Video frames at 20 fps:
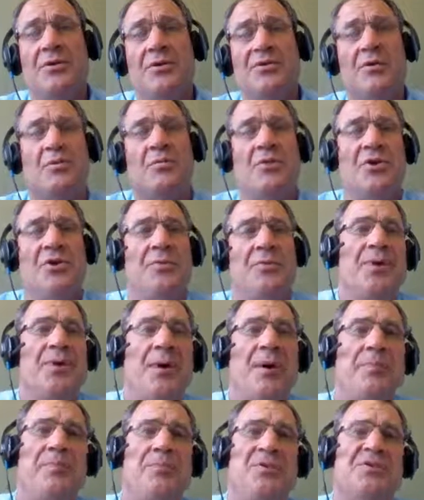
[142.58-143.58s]
So we're going to
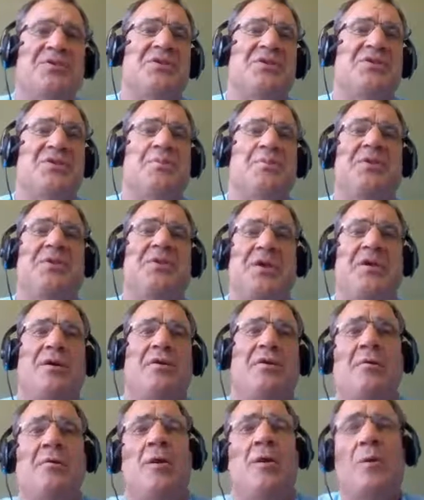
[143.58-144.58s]
pump the system
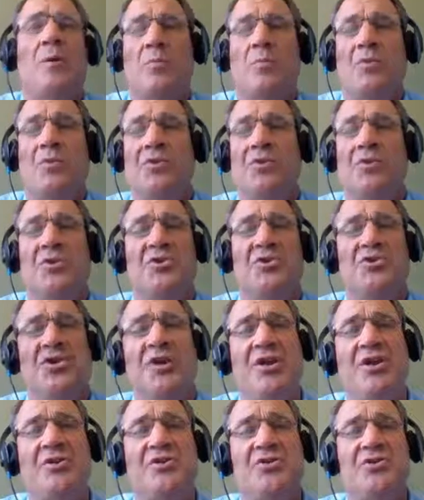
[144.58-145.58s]
down. We're going to
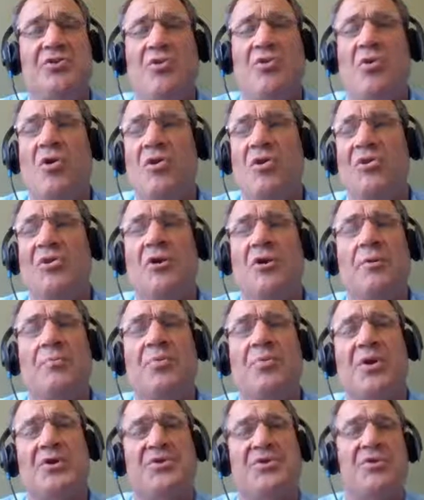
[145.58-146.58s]
change the oil in the
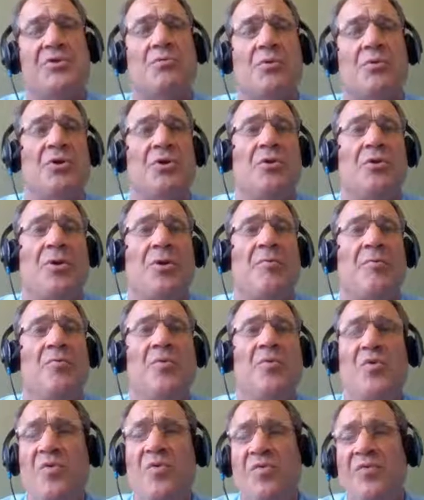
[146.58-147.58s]
compressor. We're going to
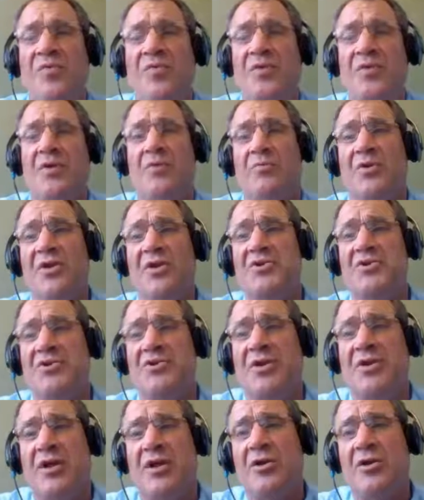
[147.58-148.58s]
remove the
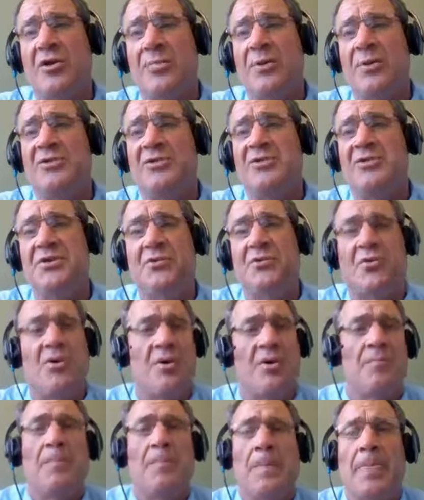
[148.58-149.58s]
original alkybenzene
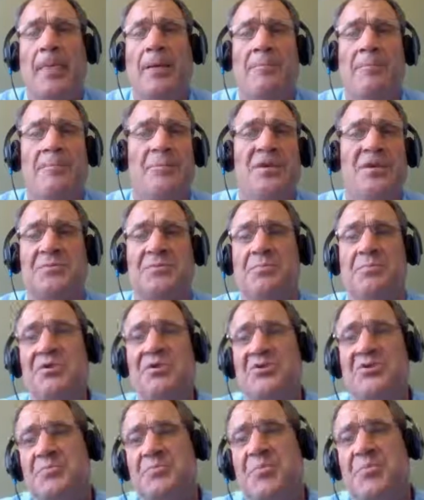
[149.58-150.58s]
oil as
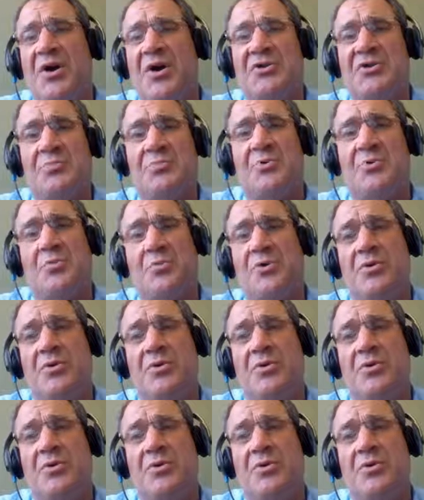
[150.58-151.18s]
much as possible.